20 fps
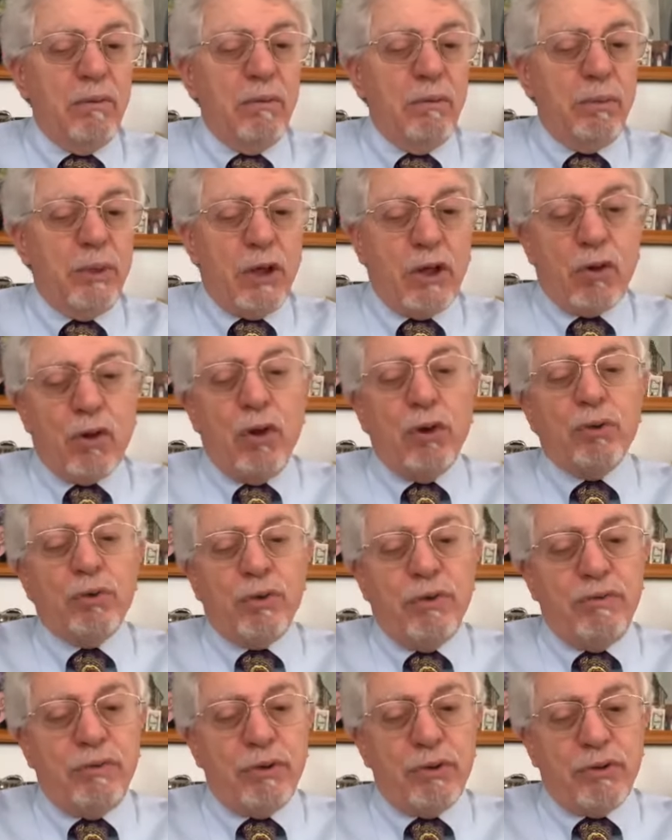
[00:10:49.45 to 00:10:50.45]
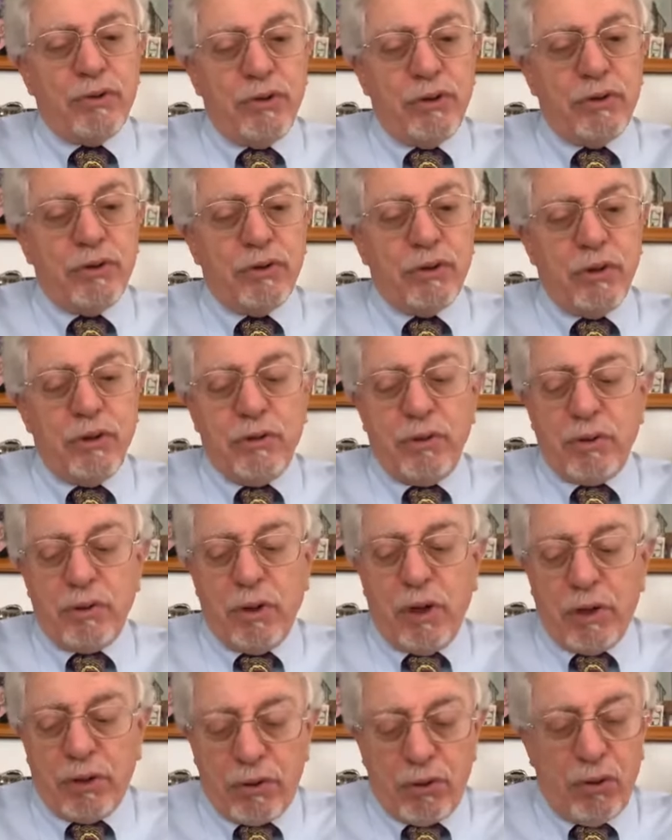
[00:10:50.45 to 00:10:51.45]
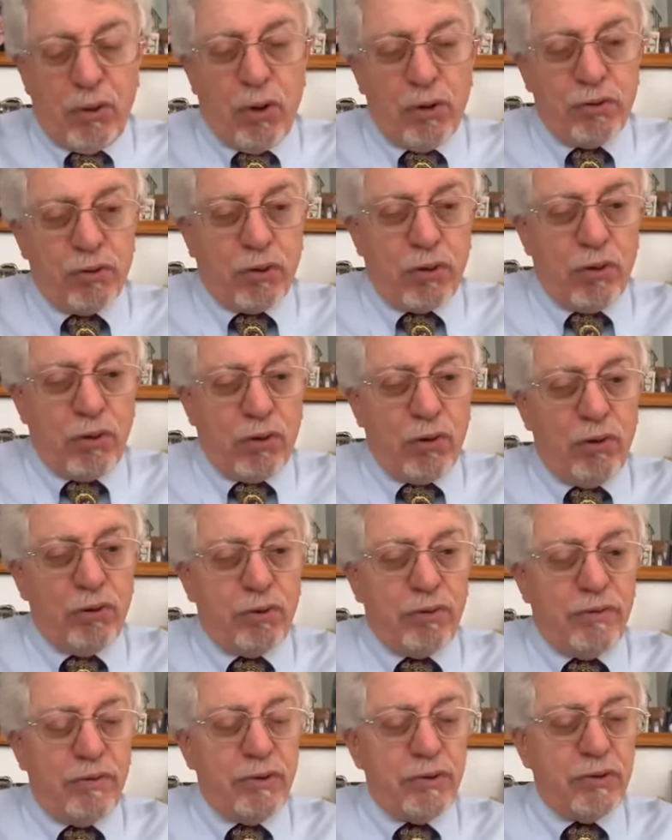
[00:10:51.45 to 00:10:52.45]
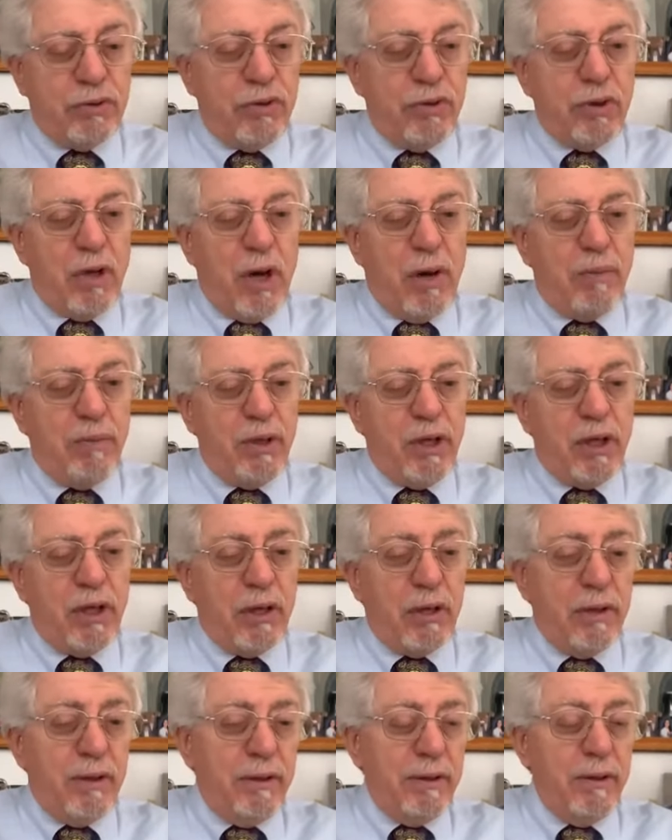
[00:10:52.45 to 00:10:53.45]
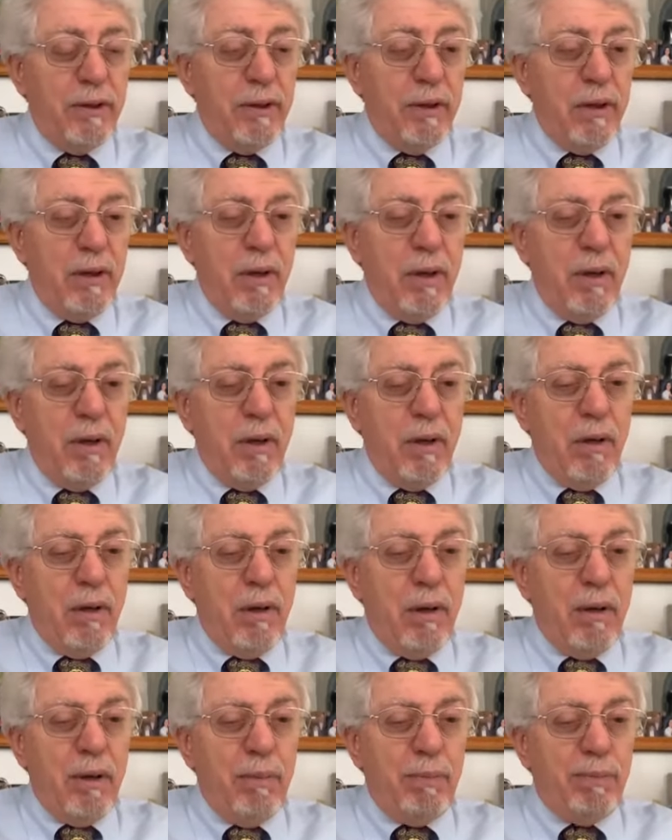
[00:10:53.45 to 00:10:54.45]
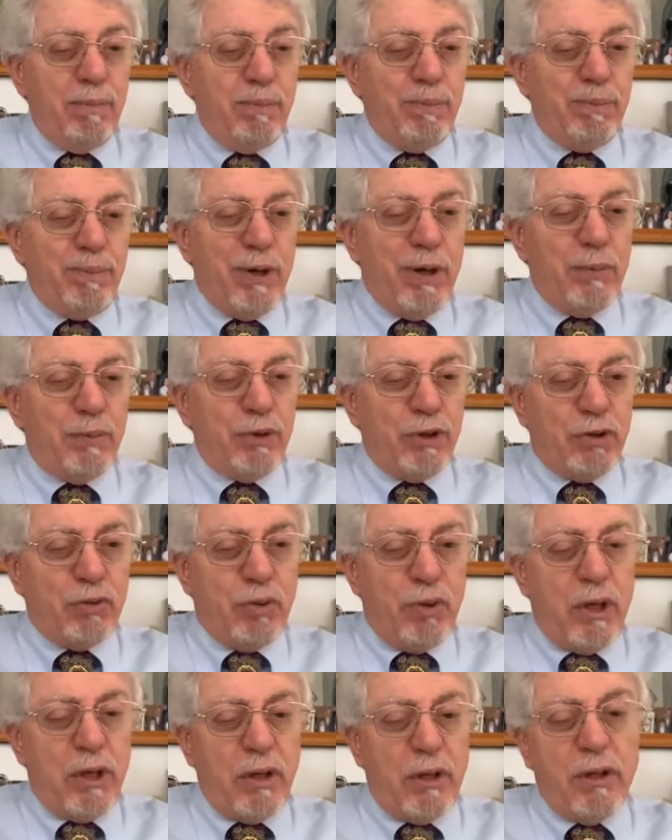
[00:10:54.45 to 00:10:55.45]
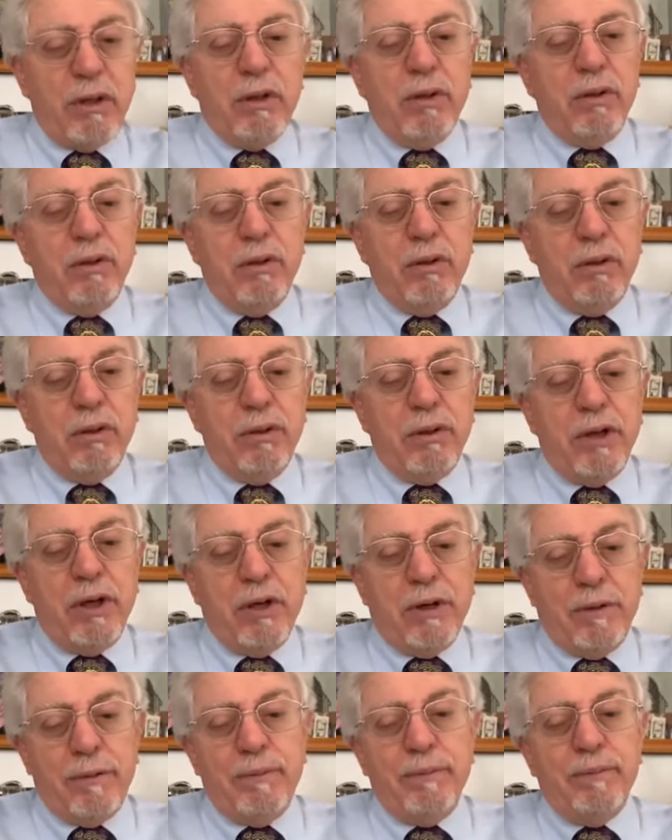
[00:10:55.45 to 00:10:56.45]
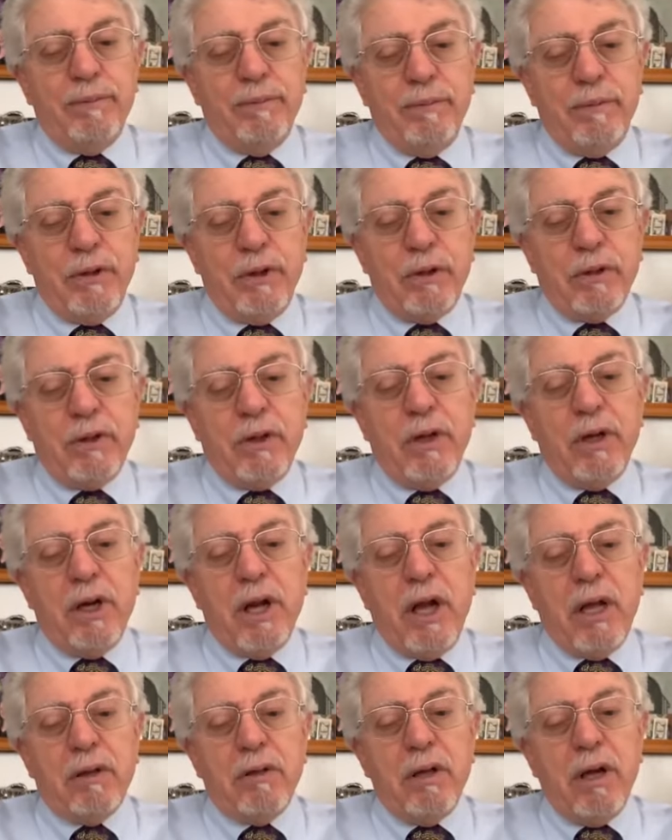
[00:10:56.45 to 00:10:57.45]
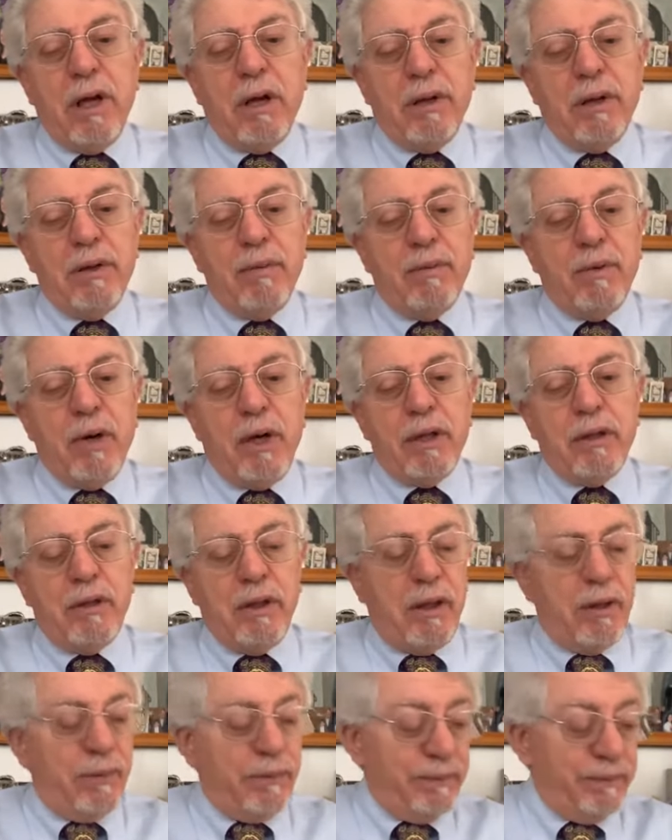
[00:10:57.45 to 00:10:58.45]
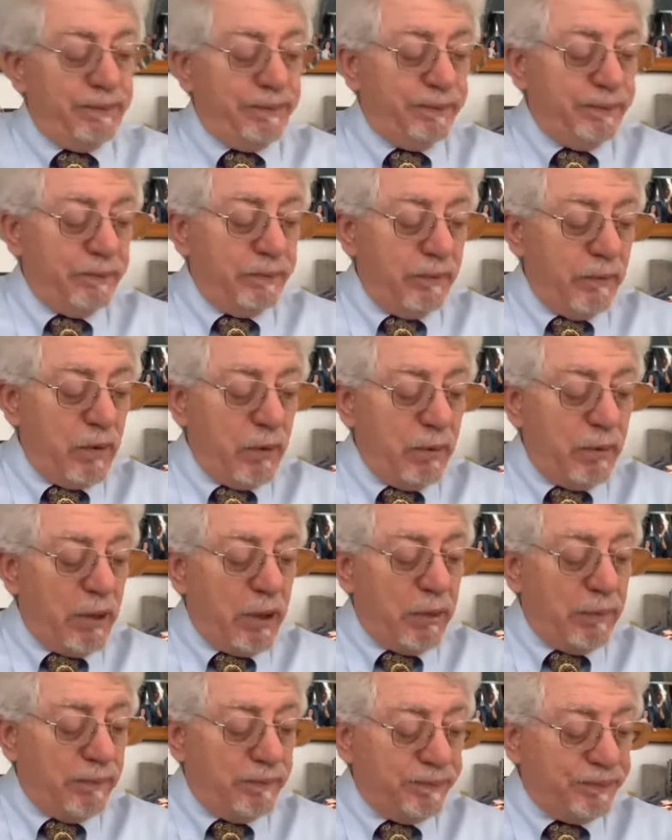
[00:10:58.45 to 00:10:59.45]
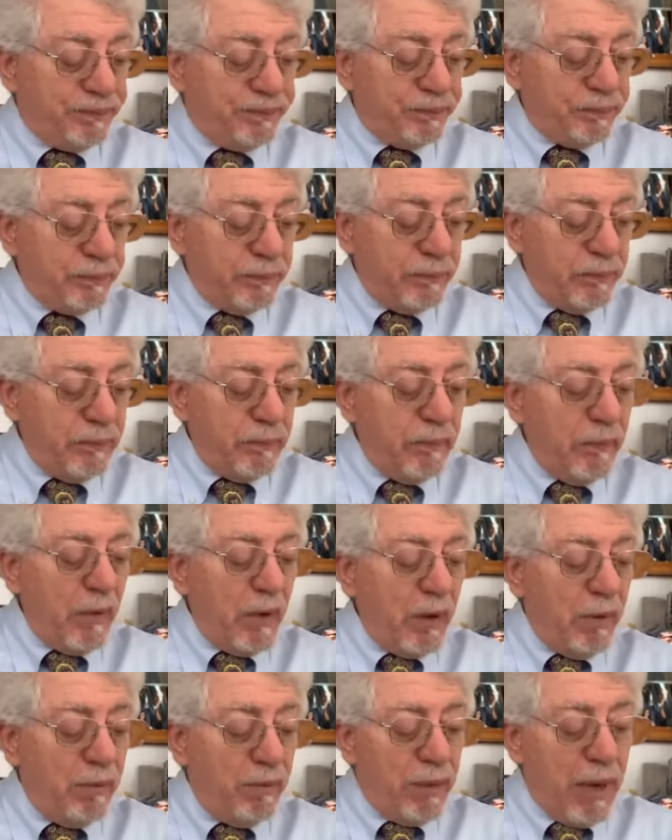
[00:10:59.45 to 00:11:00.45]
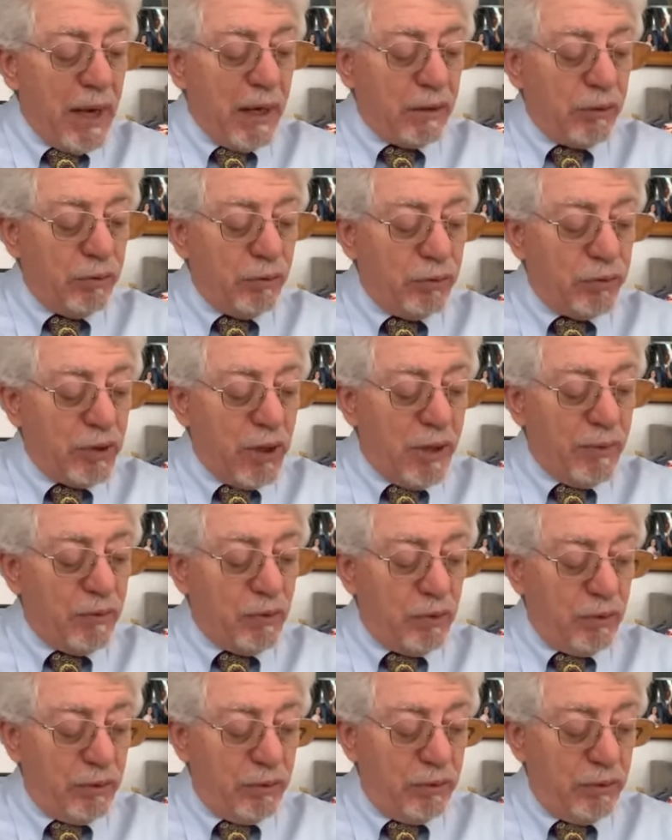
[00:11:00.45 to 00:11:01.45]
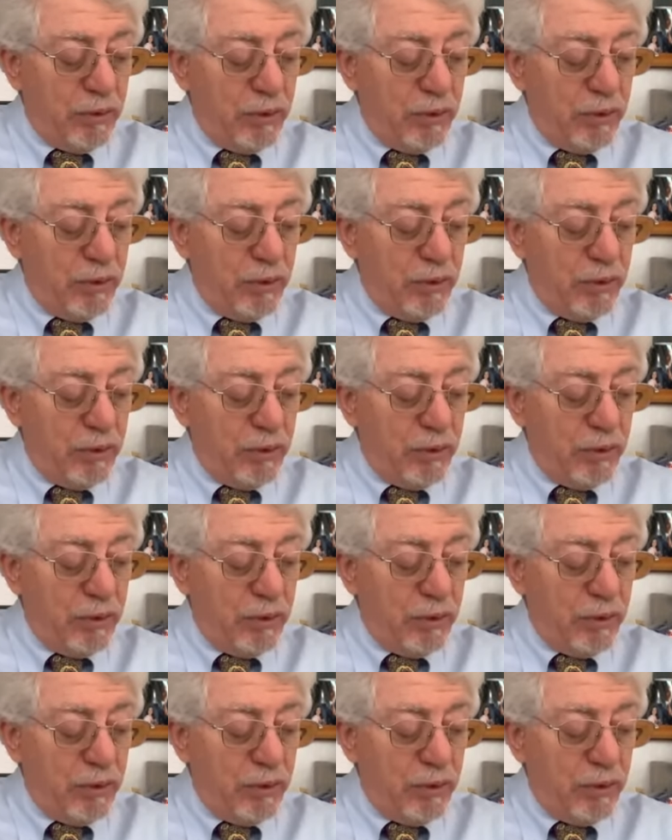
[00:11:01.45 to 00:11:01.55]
big controversies, archaeological controversies, are being perpetrated there at Kiryat Yarim right now. But back to Samuel.